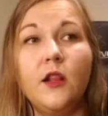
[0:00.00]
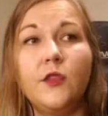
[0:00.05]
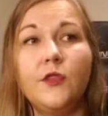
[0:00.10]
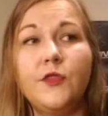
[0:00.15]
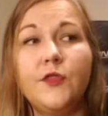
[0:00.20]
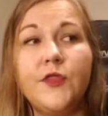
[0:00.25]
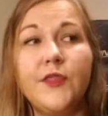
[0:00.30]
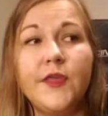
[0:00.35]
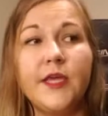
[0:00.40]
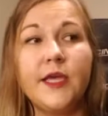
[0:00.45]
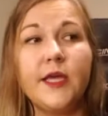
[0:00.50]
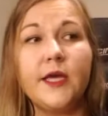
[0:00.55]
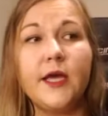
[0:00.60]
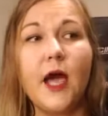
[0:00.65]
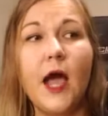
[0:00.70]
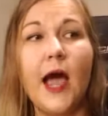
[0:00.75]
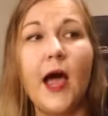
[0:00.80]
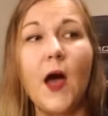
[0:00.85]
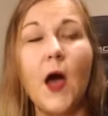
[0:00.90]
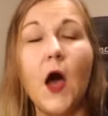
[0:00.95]
the
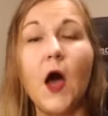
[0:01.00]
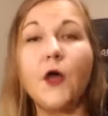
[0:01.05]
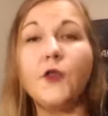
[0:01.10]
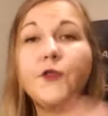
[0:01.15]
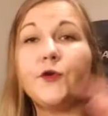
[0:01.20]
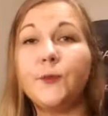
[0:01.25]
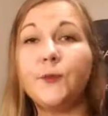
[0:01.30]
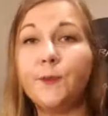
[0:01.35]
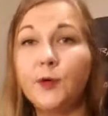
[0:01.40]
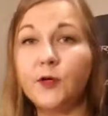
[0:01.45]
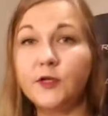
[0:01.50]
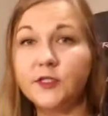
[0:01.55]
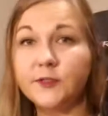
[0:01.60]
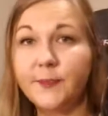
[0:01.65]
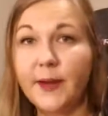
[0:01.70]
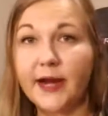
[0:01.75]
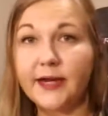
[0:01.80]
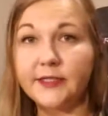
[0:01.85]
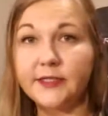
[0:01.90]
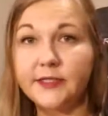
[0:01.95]
other
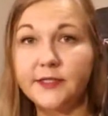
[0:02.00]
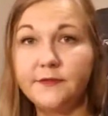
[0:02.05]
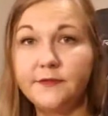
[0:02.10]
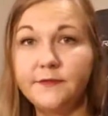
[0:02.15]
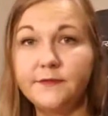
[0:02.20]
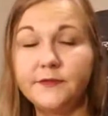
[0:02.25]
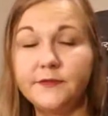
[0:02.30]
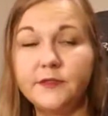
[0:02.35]
perspective